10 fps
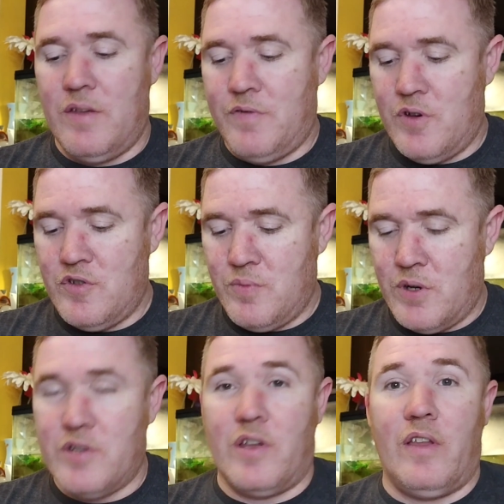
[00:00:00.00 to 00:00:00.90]
The first
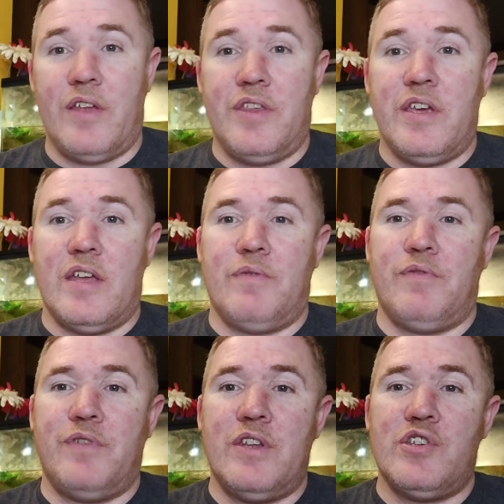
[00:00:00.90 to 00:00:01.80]
one is I'd like to get
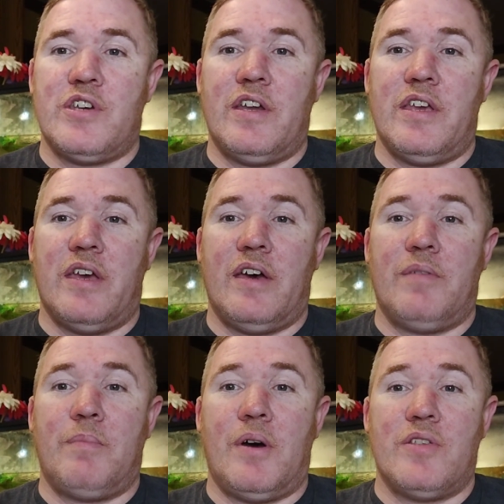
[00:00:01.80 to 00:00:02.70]
finished cutting
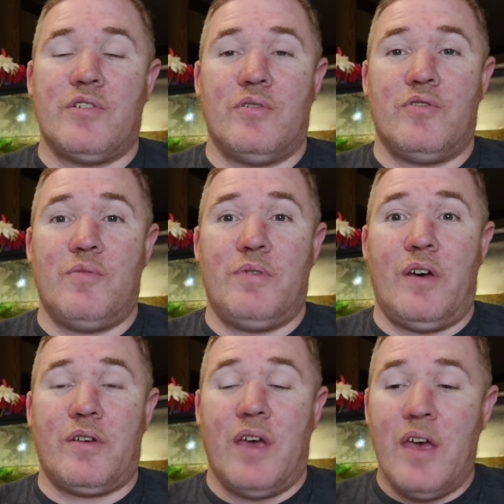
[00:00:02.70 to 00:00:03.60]
out my Toto
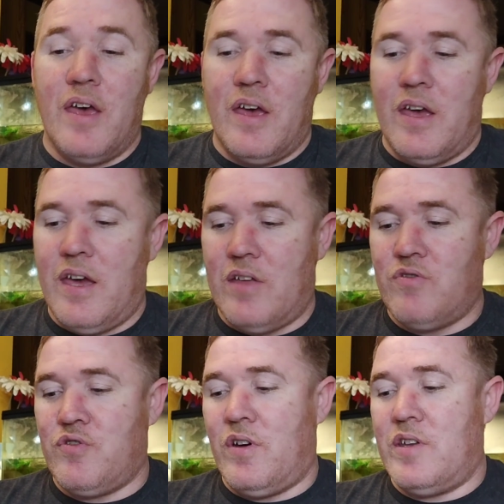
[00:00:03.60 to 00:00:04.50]
block and
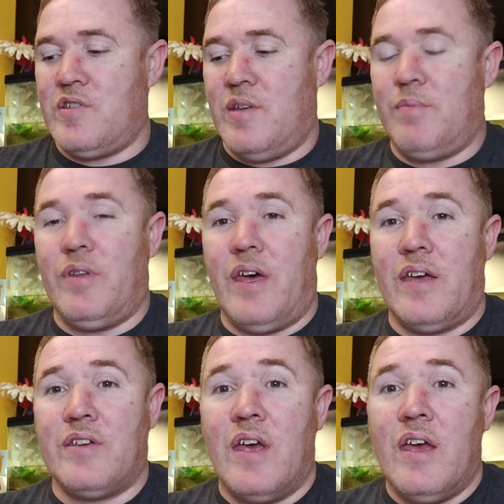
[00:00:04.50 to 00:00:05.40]
try and assemble
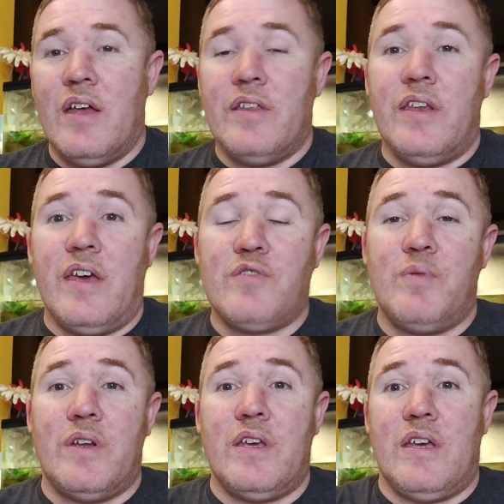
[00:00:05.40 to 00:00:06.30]
that. The next
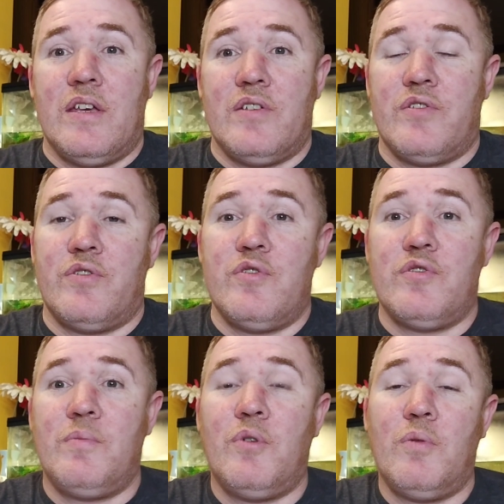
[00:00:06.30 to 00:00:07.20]
one is do
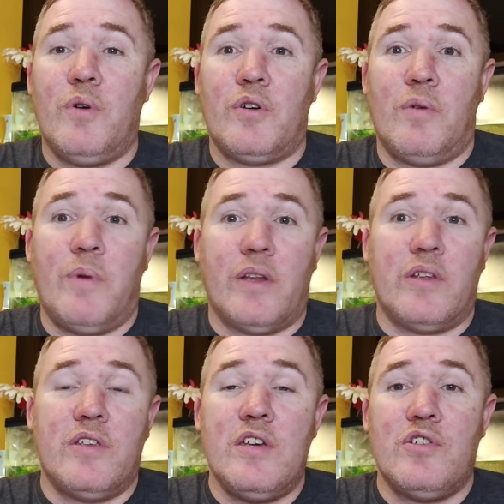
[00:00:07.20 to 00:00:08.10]
some more work on one of the
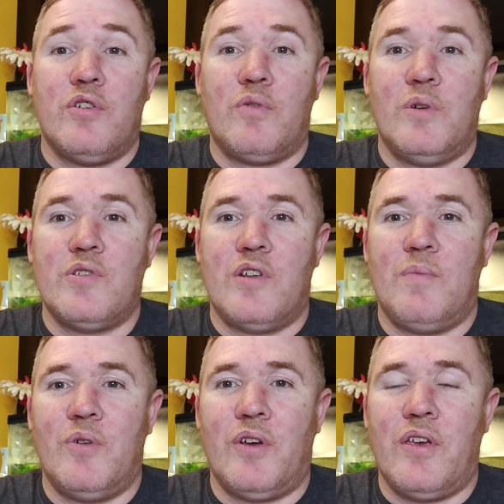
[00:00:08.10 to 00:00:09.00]
t-shirt quilts that
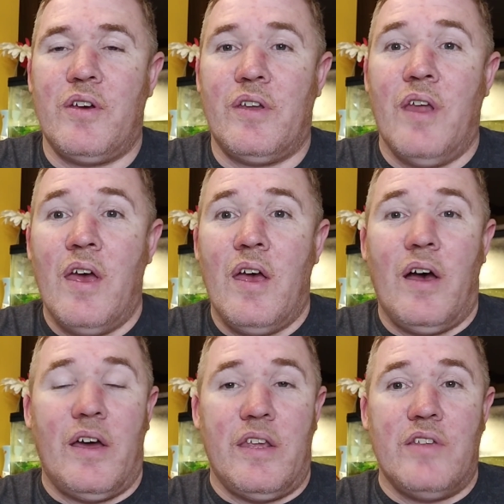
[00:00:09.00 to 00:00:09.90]
I'm working on.
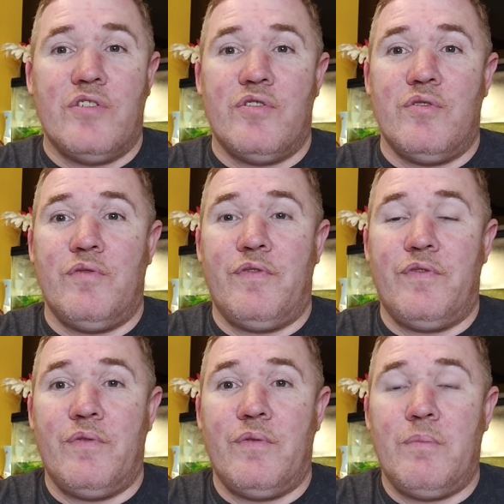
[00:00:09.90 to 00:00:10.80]
I need to
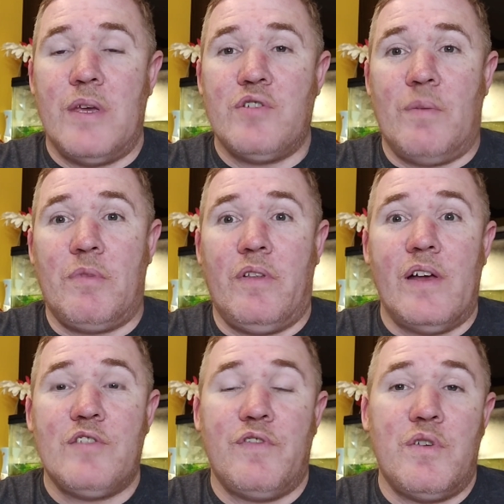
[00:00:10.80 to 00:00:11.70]
measure up the
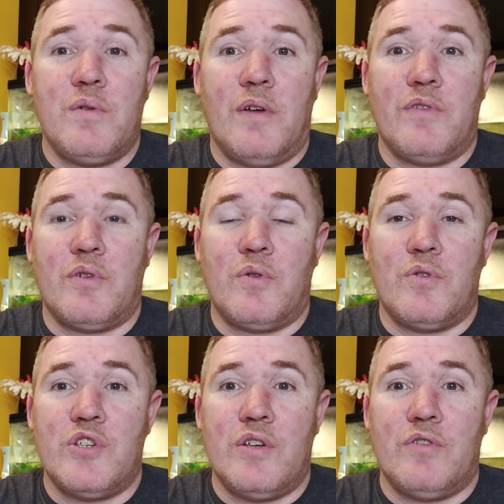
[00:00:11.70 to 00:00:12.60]
last few of the
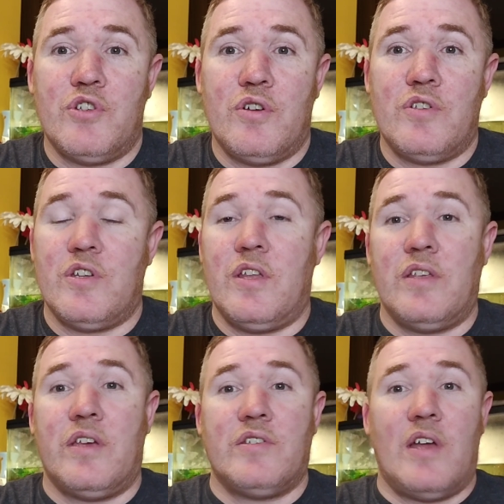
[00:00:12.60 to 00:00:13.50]
shirts and
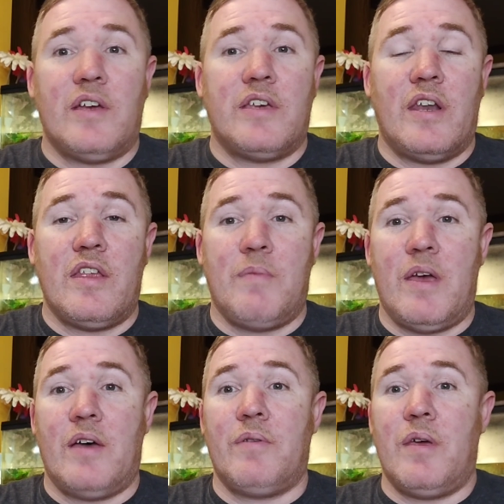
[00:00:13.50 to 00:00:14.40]
then start cutting them
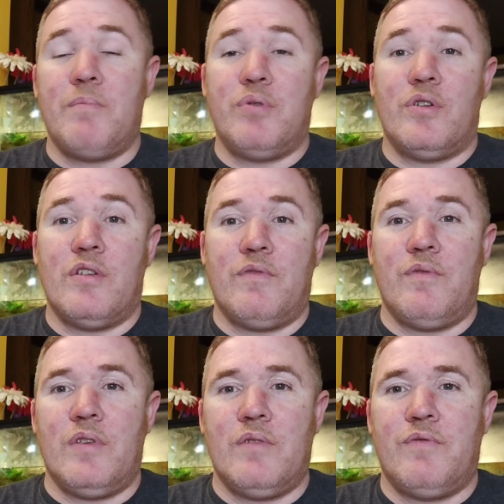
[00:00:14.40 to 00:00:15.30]
out and putting the
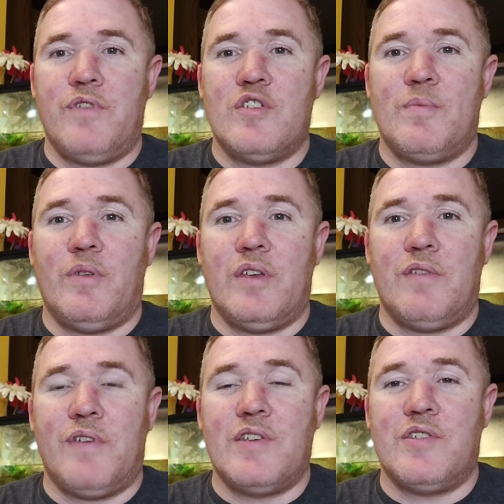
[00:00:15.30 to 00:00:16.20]
fusible
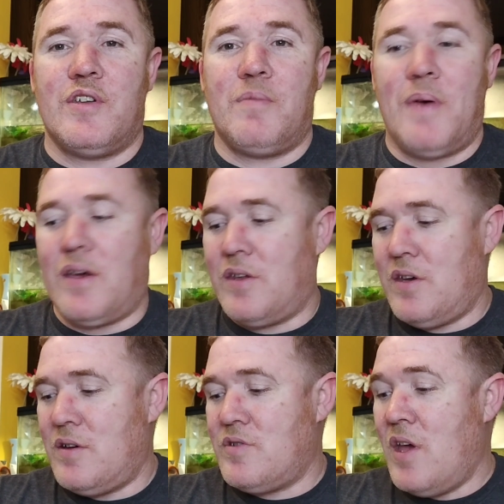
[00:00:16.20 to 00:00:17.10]
interfacing on the back of
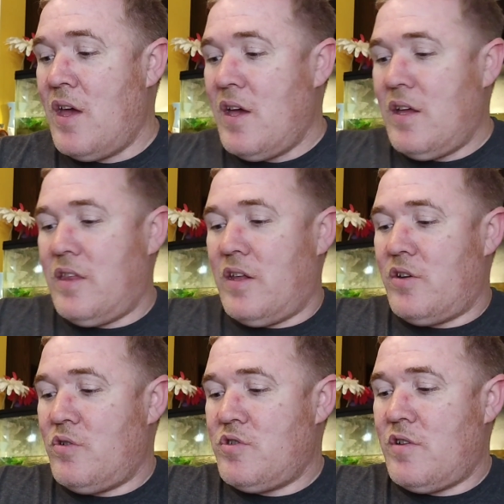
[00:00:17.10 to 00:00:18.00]
those. And then
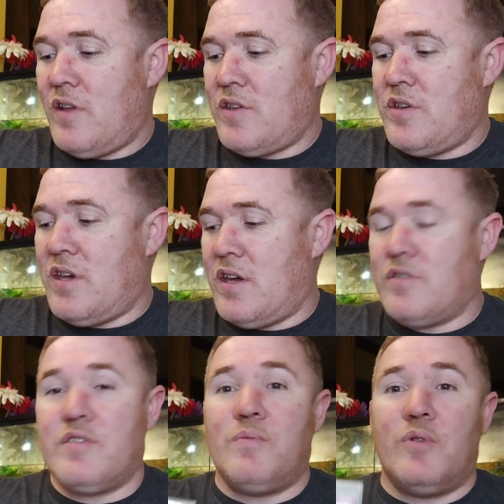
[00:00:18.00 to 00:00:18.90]
I'd also like to get
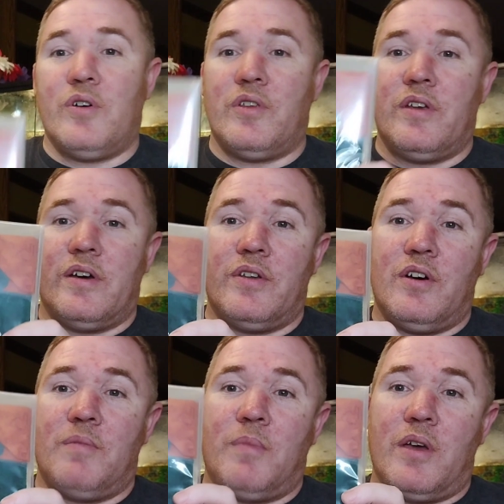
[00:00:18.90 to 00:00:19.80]
some work done
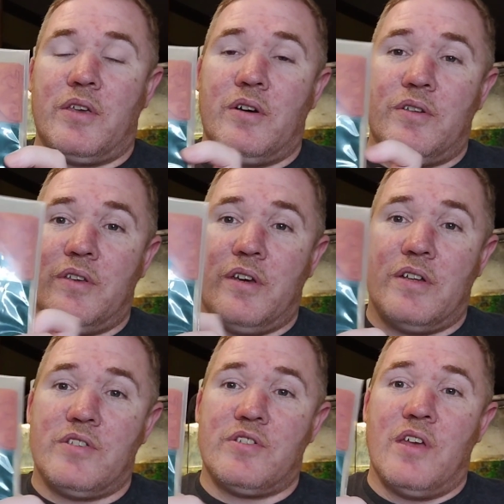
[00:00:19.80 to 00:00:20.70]
on my Cotton
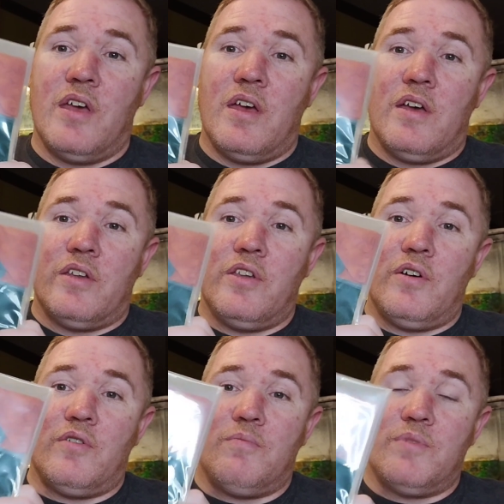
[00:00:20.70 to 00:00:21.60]
Cuts
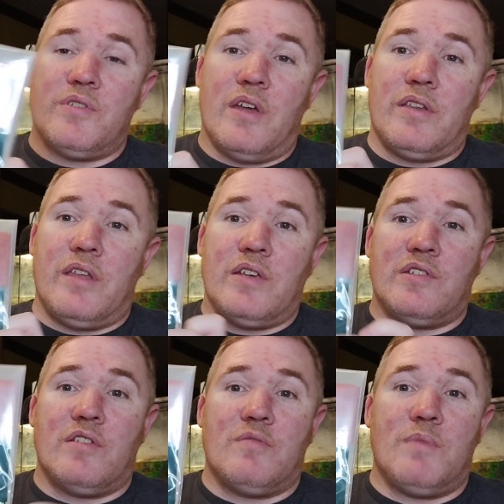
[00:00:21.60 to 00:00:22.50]
gnomes that they
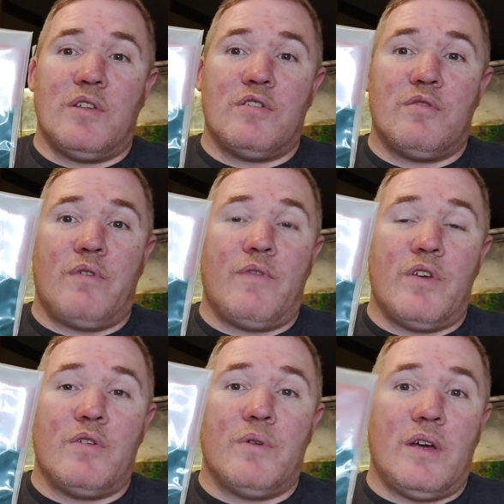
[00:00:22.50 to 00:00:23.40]
sent to me to
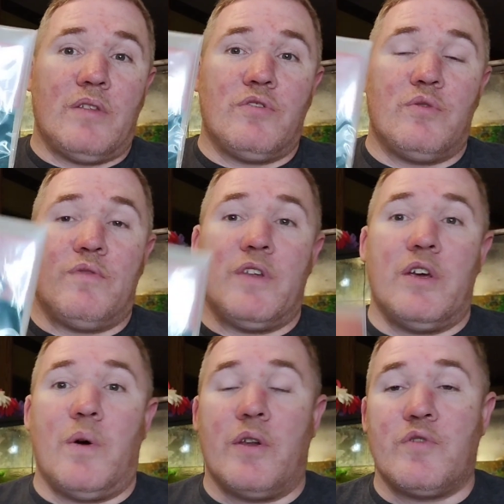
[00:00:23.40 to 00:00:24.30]
review and do a
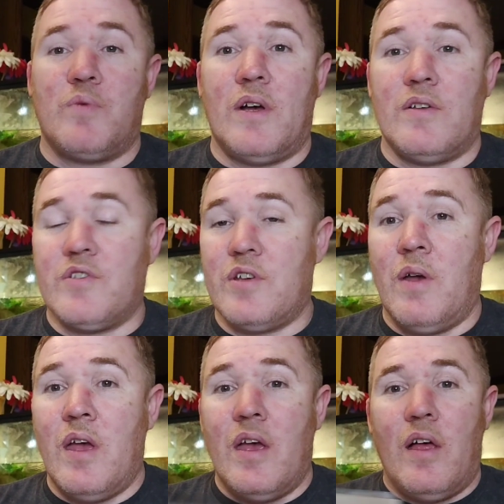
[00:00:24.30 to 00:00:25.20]
video on as well. So
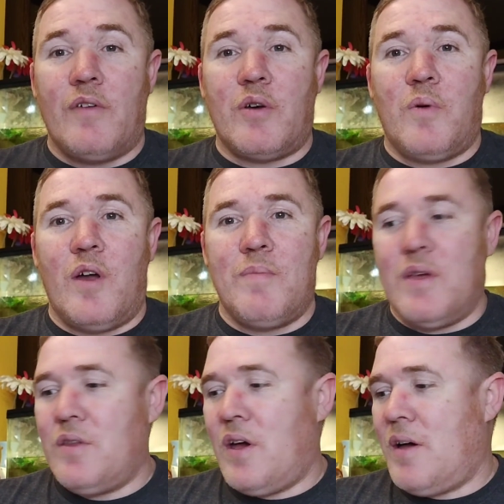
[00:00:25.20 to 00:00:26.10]
I've got quite a
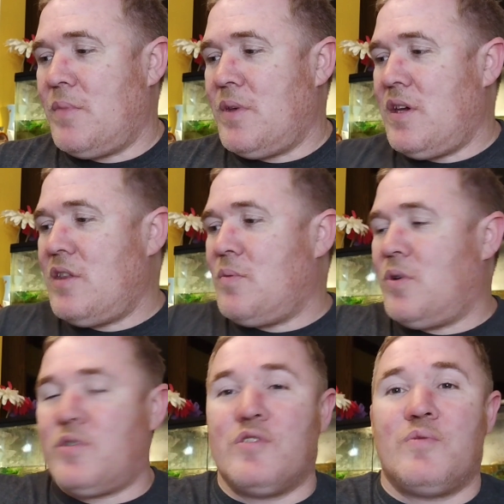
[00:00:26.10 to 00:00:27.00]
bit in the
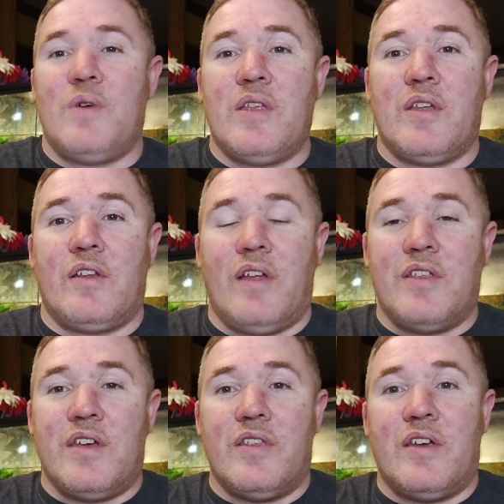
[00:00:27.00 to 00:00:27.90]
works this week that I'd like
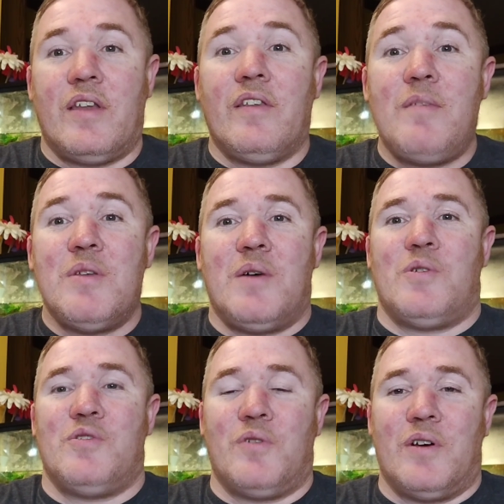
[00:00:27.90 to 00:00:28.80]
to get done. Let me know
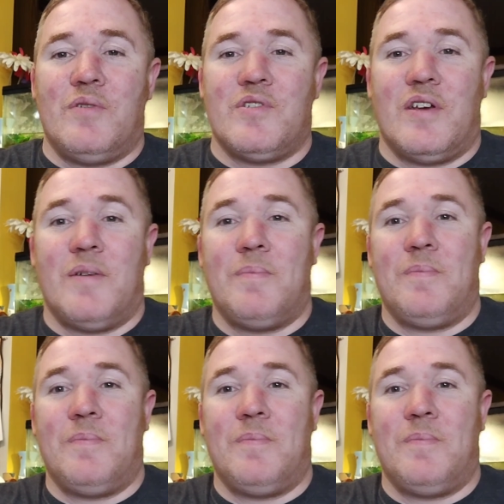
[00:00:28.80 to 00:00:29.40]
what your goals are.